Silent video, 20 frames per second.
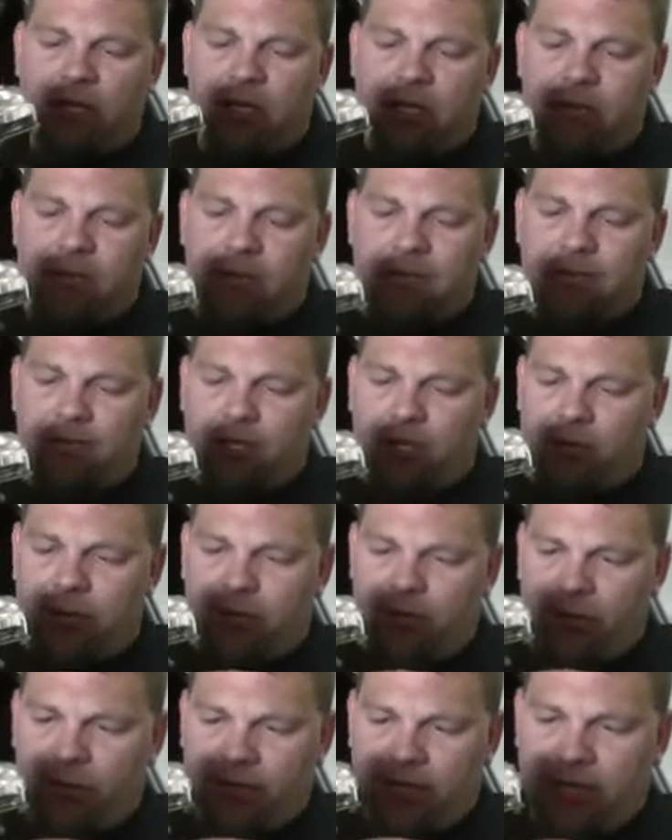of these
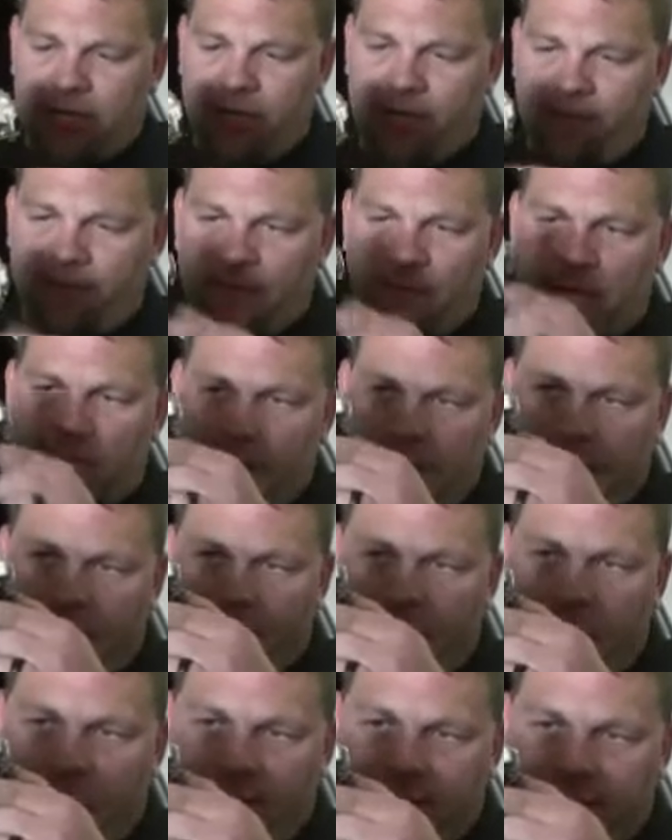turbine bolts here
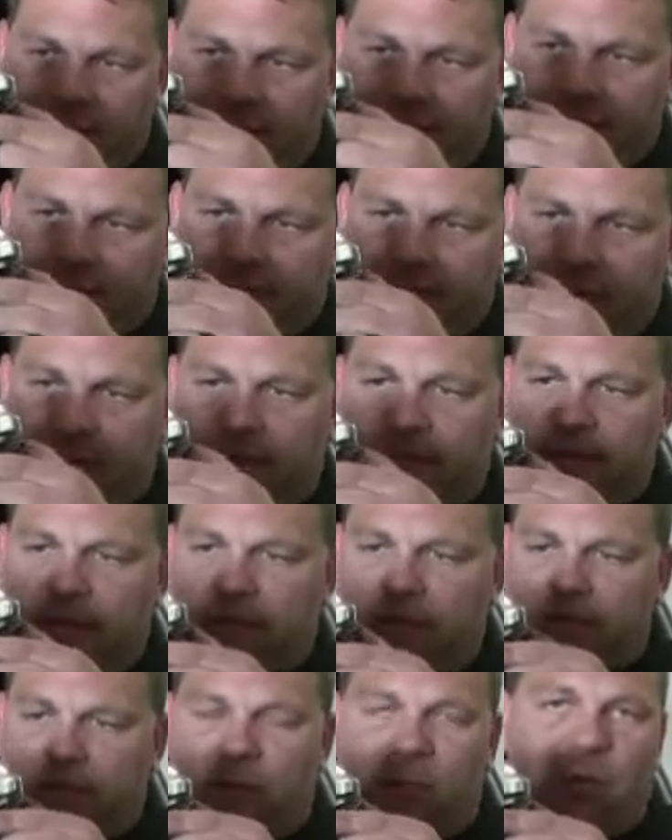and all 6 of
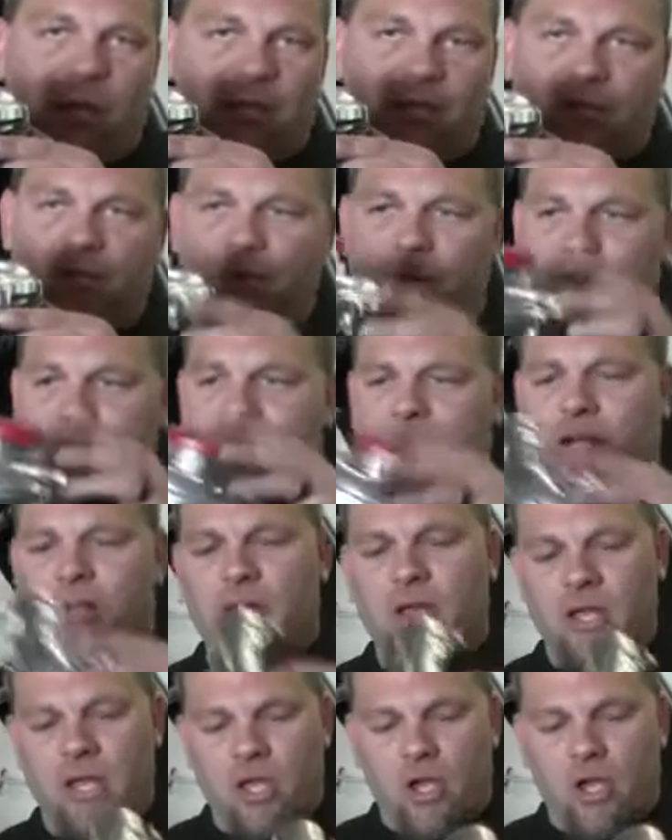these compressor bolts here.